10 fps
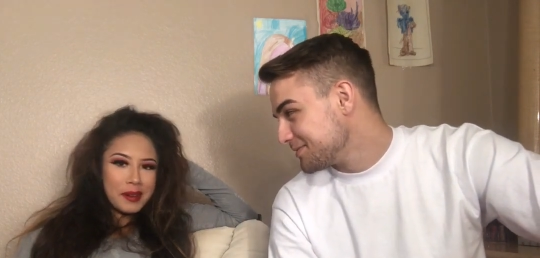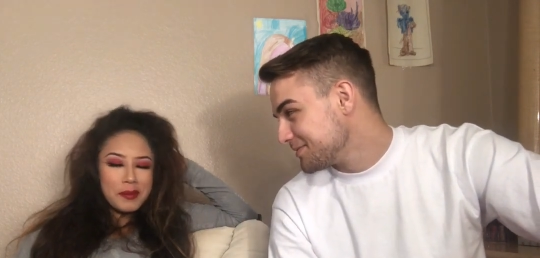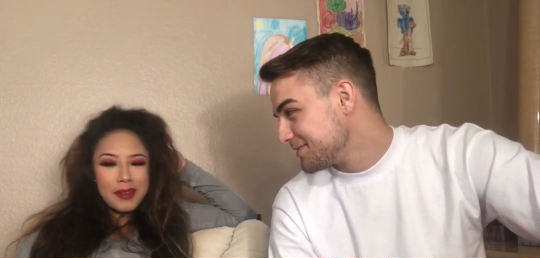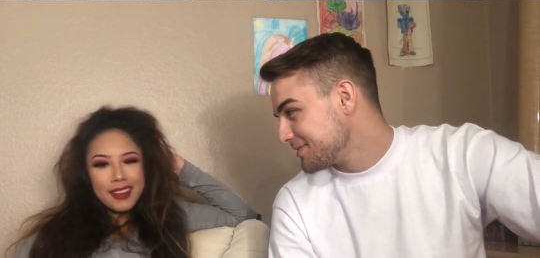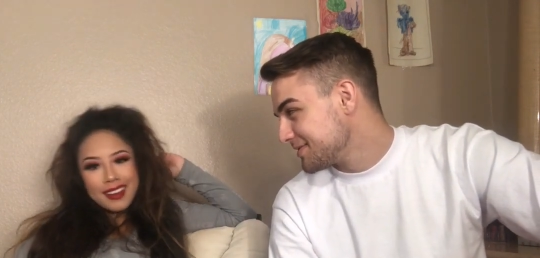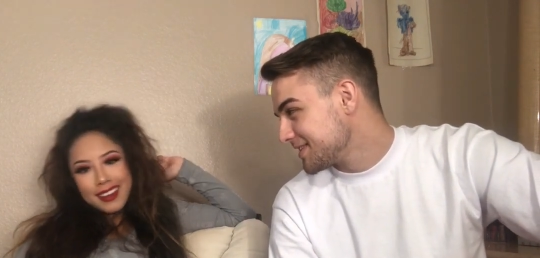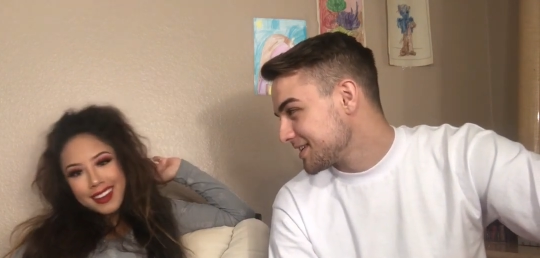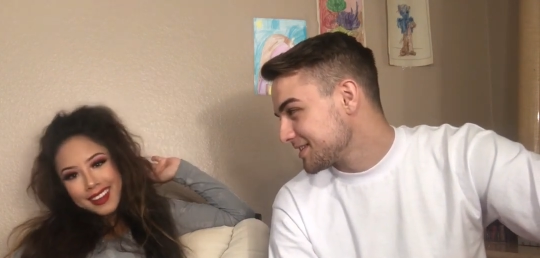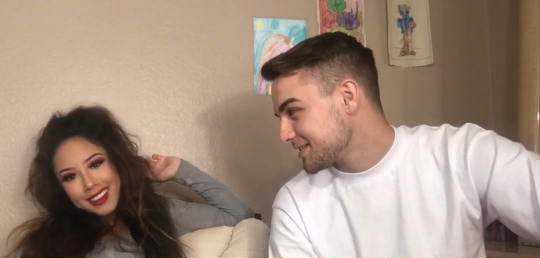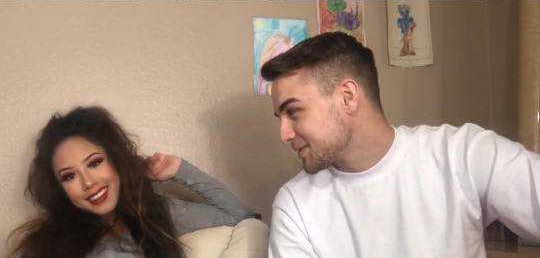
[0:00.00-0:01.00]
Speaker 1: Oh my
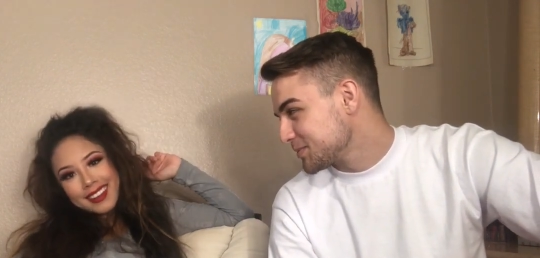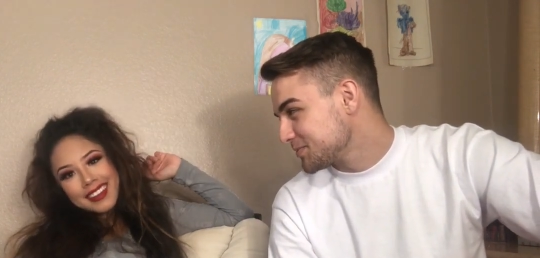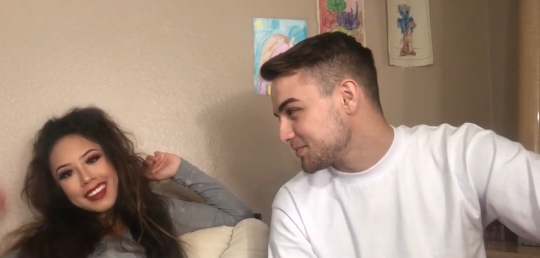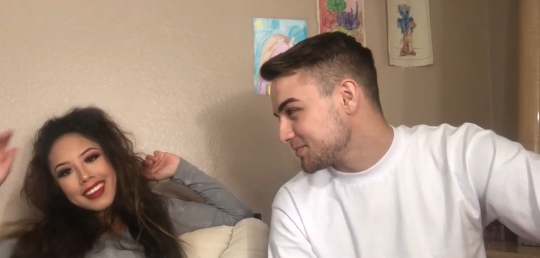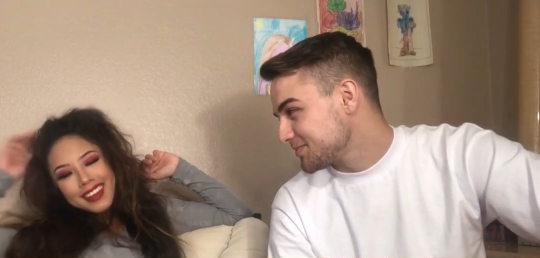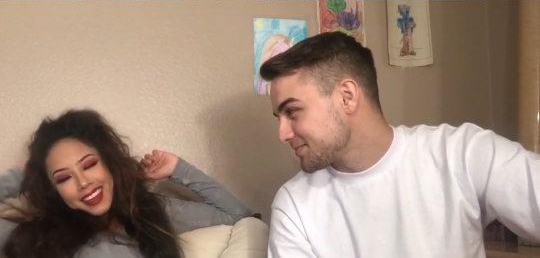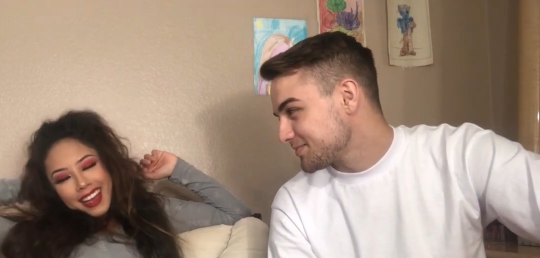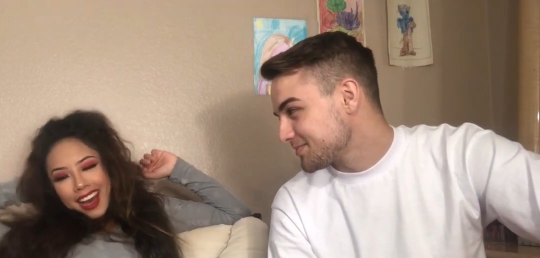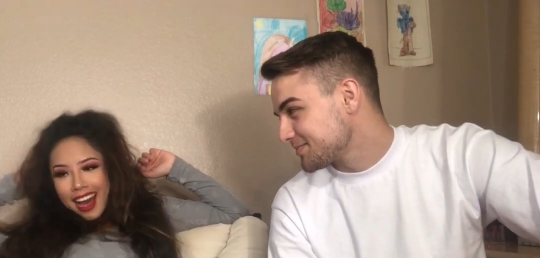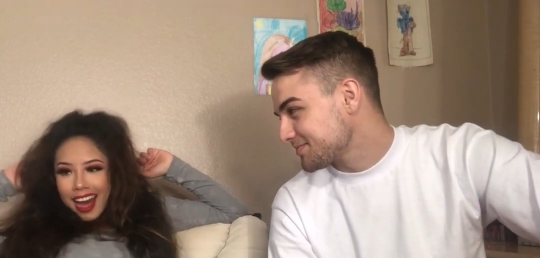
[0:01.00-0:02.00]
god.
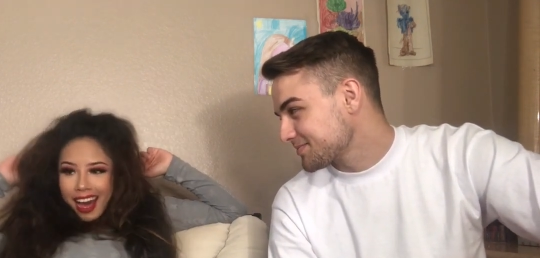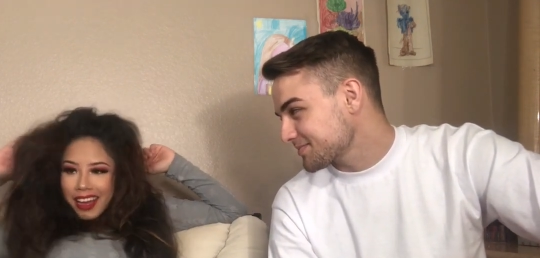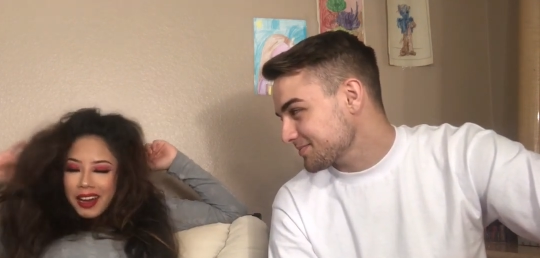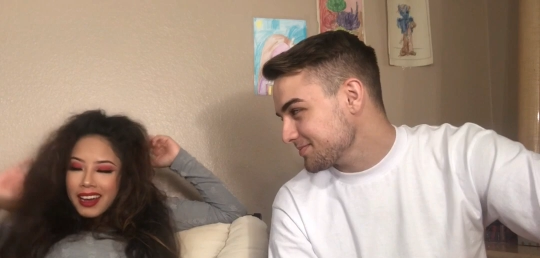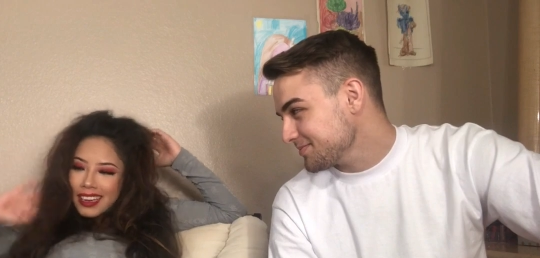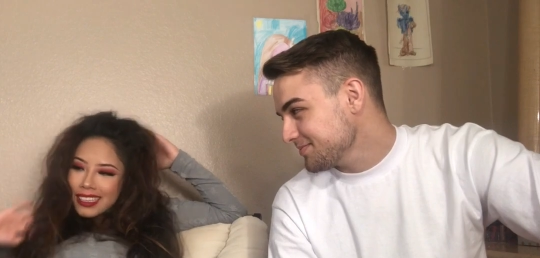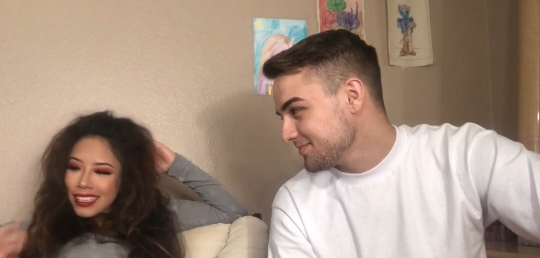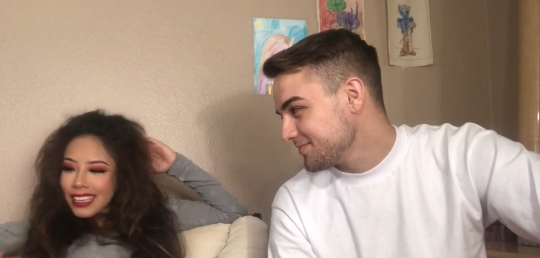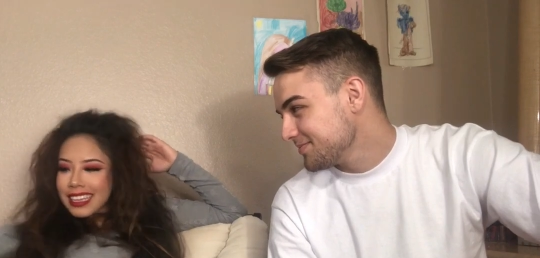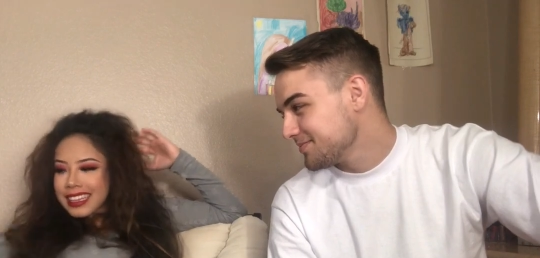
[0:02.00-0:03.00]
I
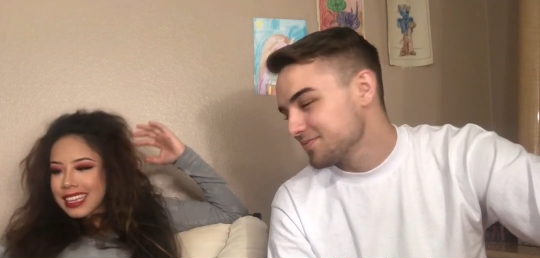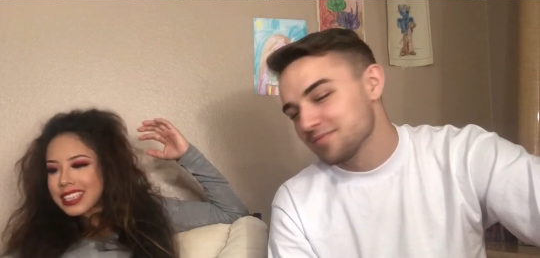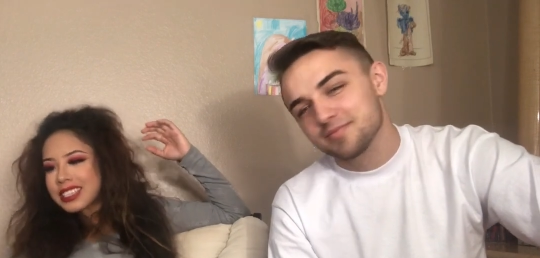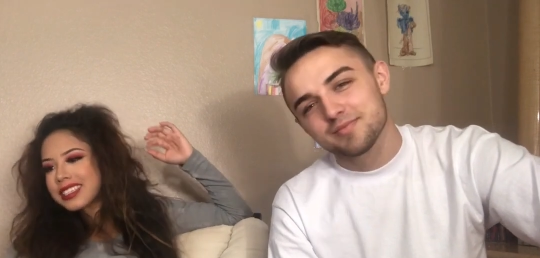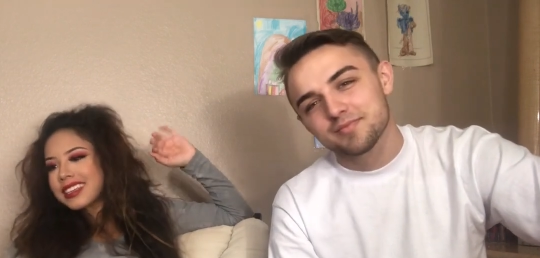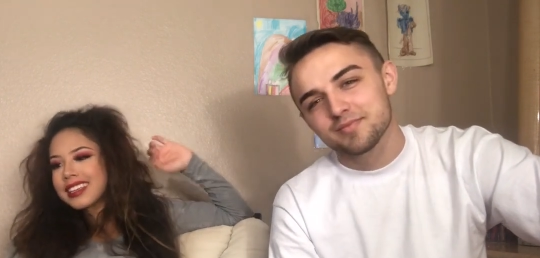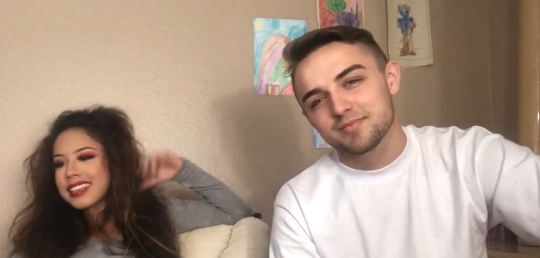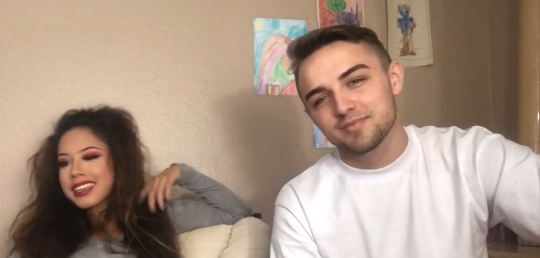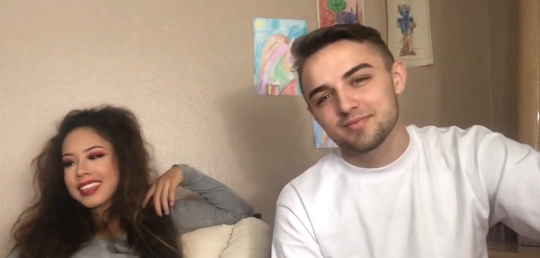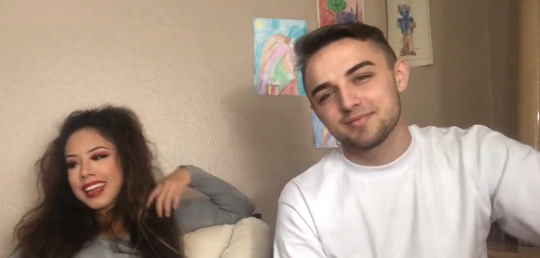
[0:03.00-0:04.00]
honestly think she's gonna
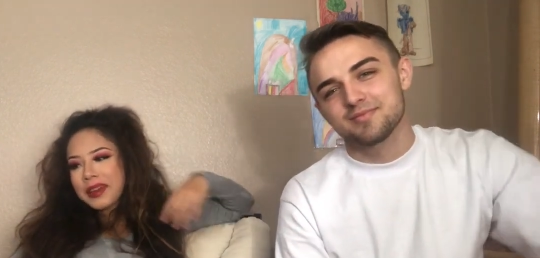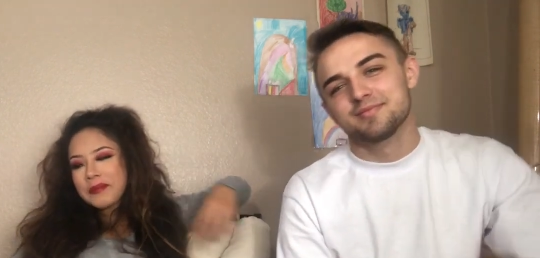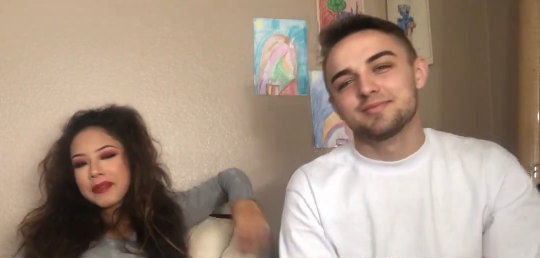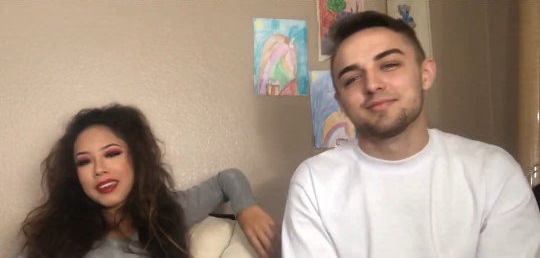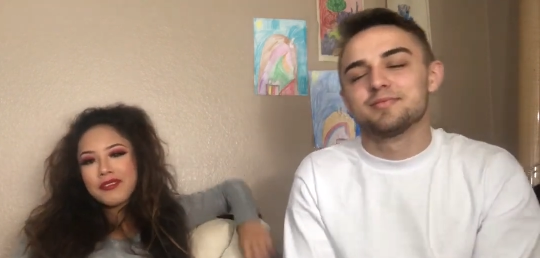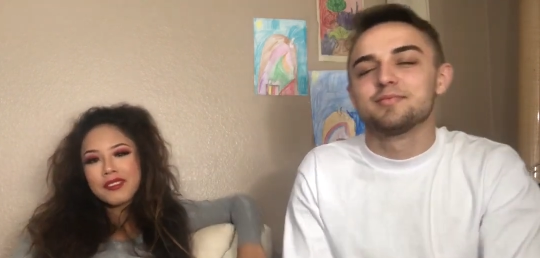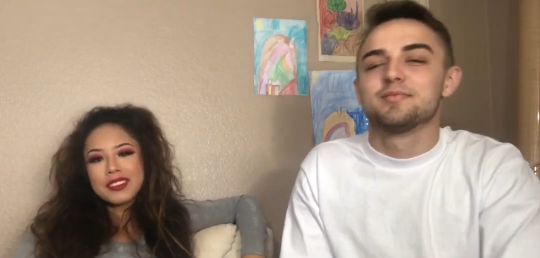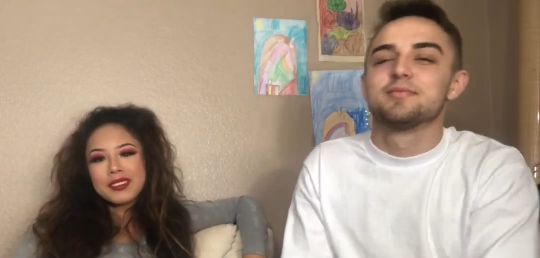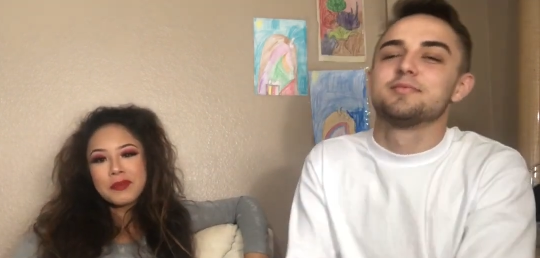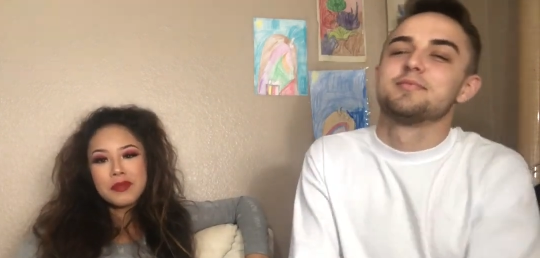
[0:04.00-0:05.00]
look like me for
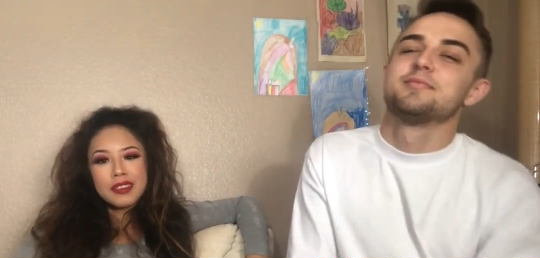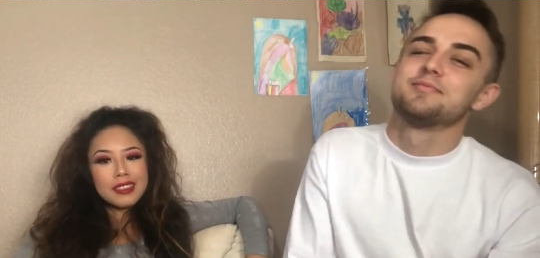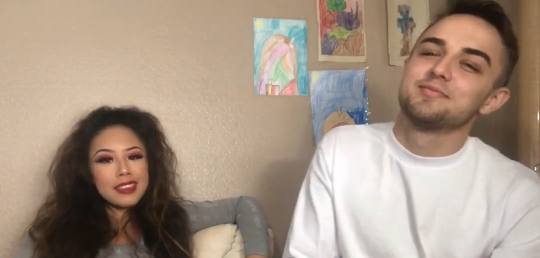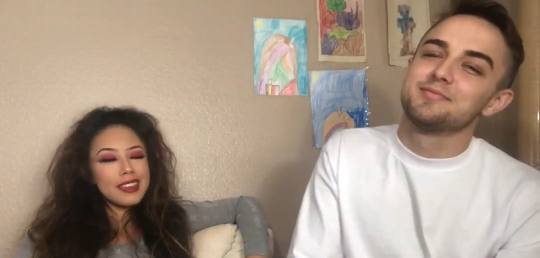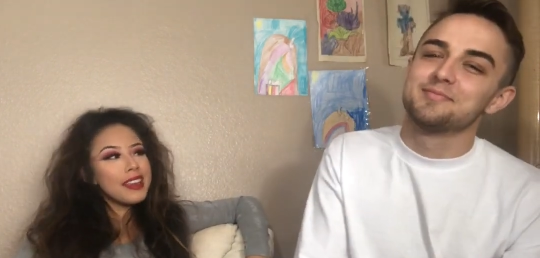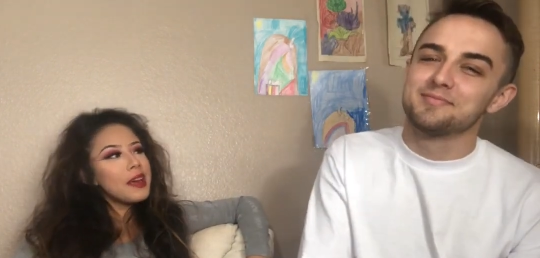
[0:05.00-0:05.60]
some reason.